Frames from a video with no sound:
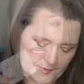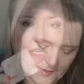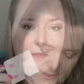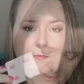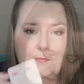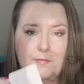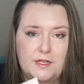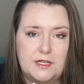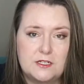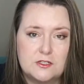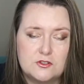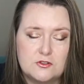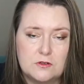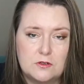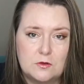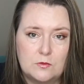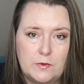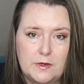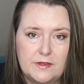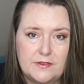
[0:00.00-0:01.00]
Keep
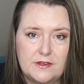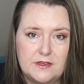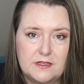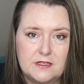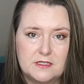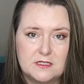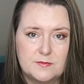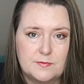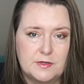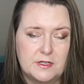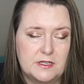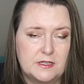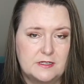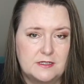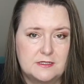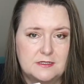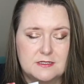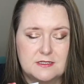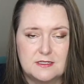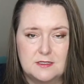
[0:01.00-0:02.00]
Benadryl with us
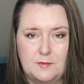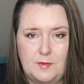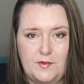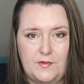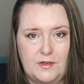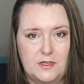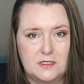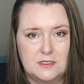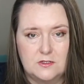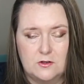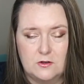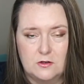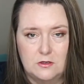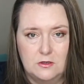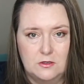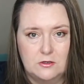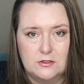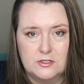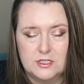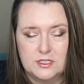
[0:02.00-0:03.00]
because some of us are
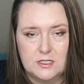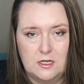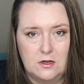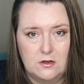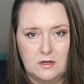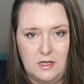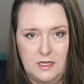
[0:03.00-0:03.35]
allergic to all